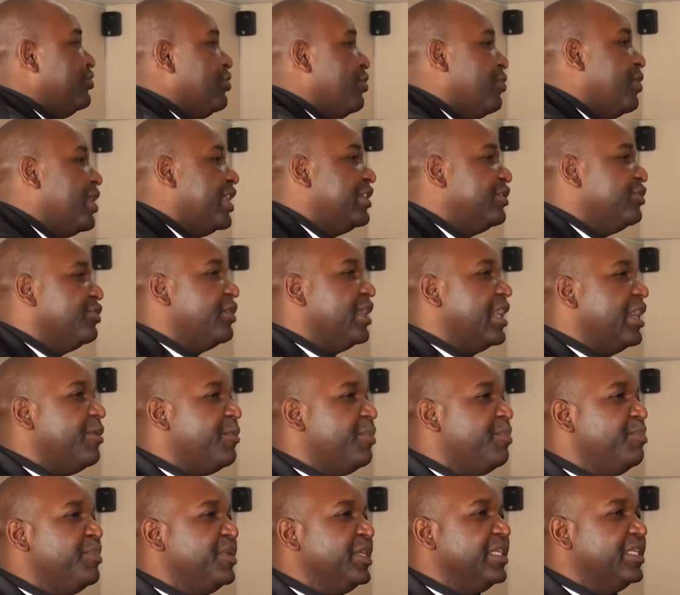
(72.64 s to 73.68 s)
one to help
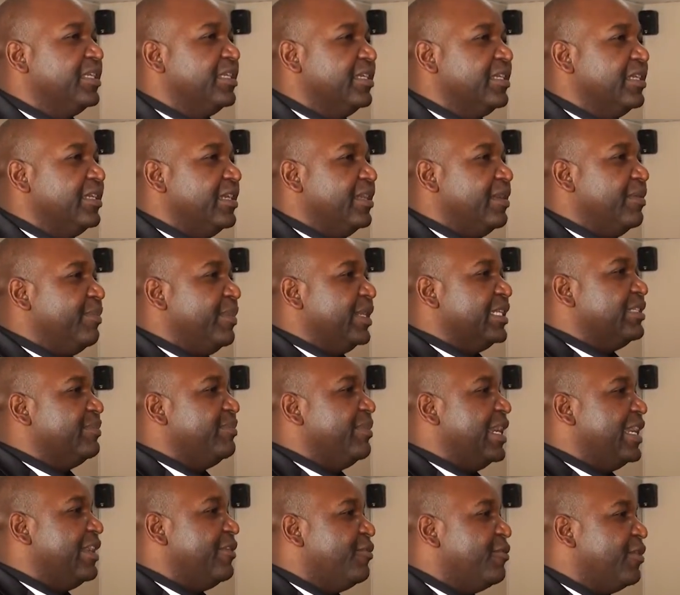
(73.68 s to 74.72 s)
me, but
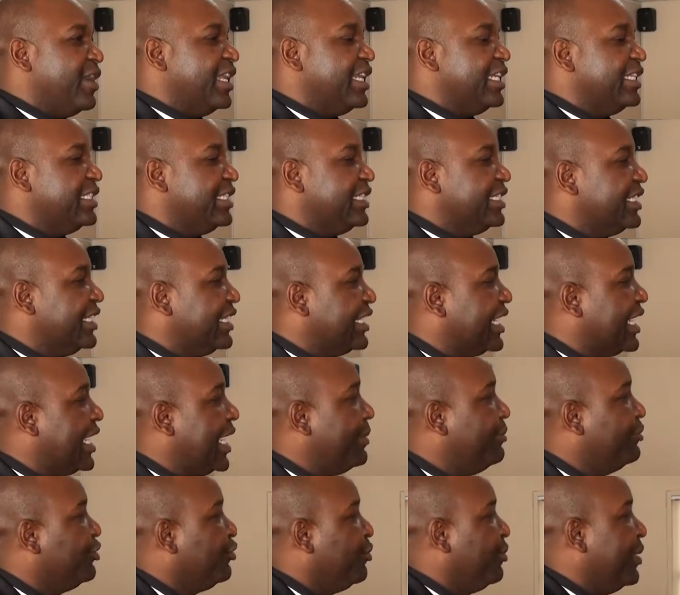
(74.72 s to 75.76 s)
my organization come
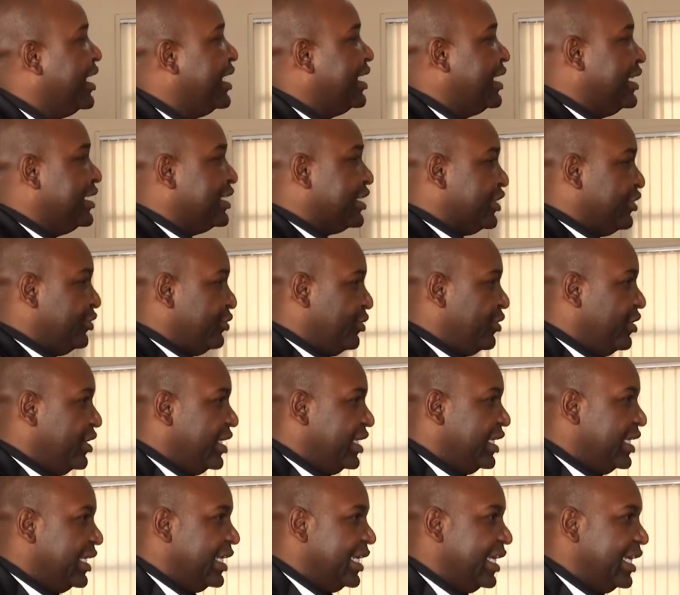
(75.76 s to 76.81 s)
to my rescue
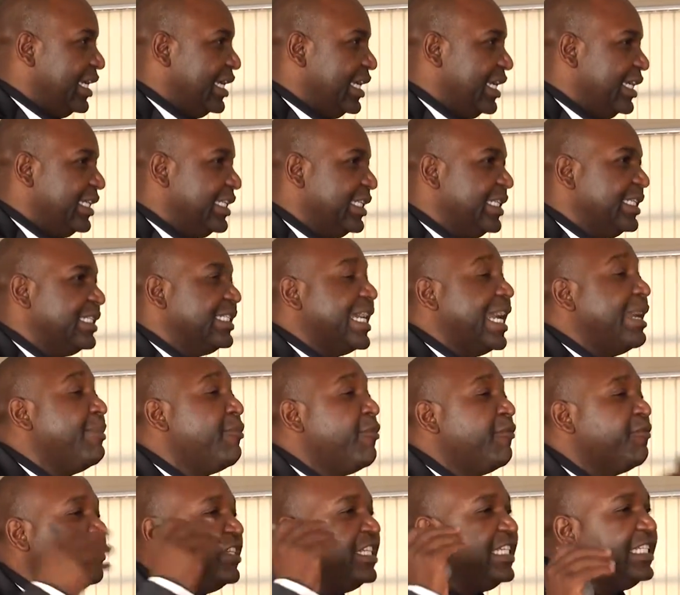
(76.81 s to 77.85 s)
at the time
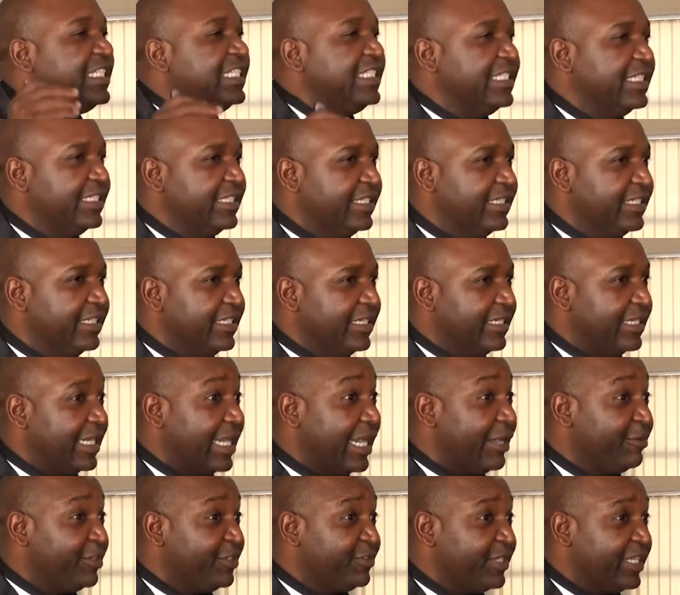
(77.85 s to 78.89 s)
of need. Are
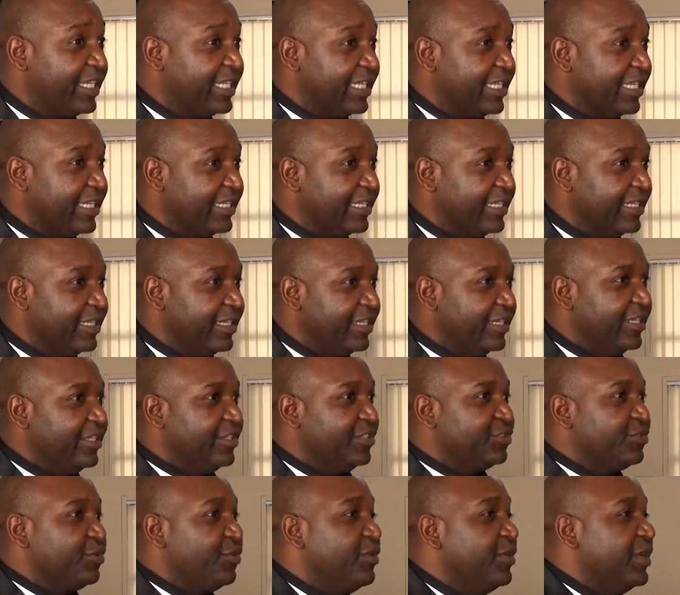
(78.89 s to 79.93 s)
we together?
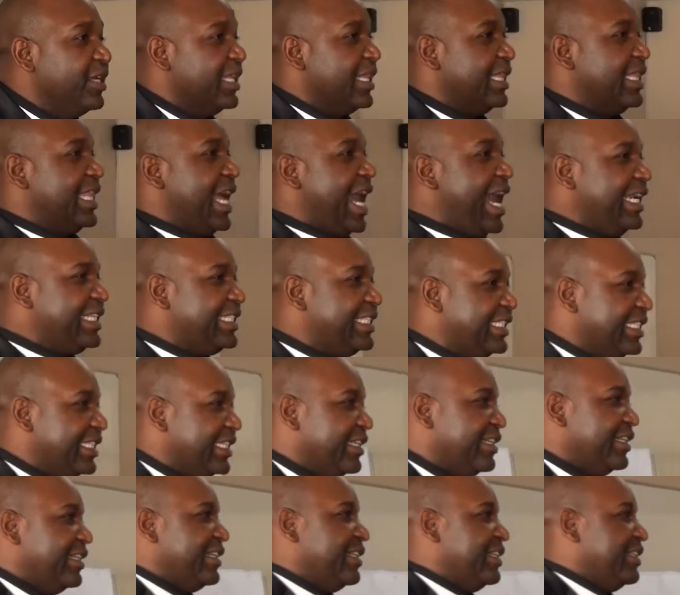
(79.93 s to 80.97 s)
So that
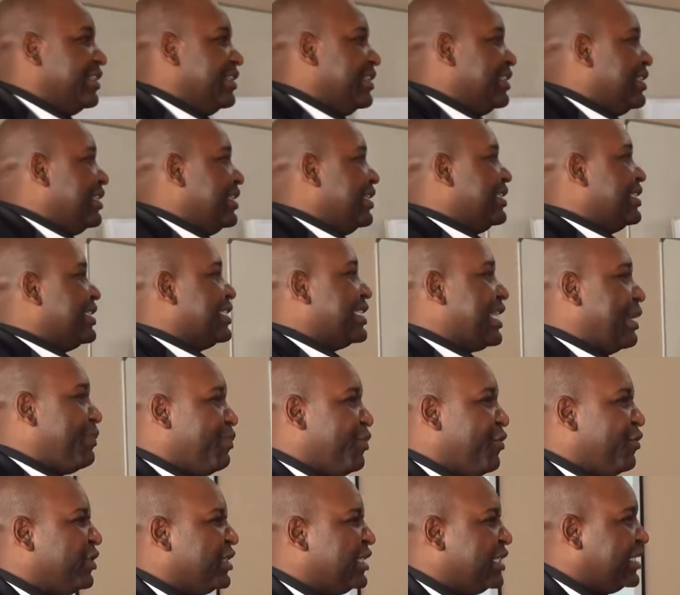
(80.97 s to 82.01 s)

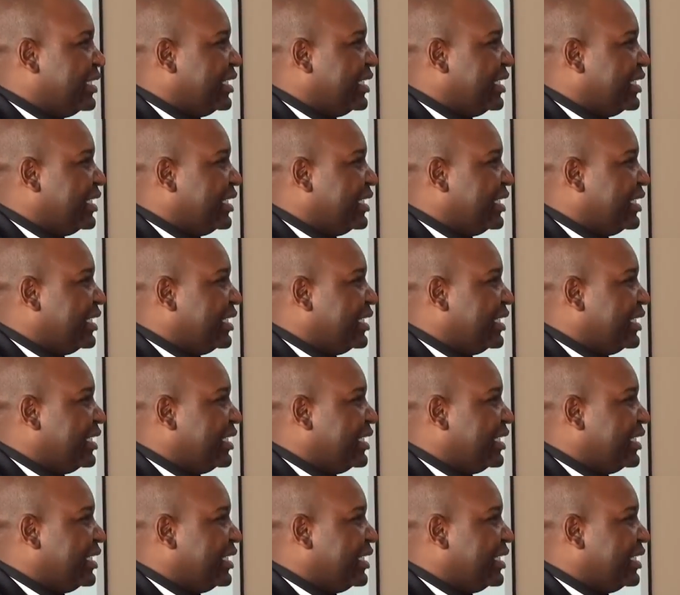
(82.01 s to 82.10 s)
support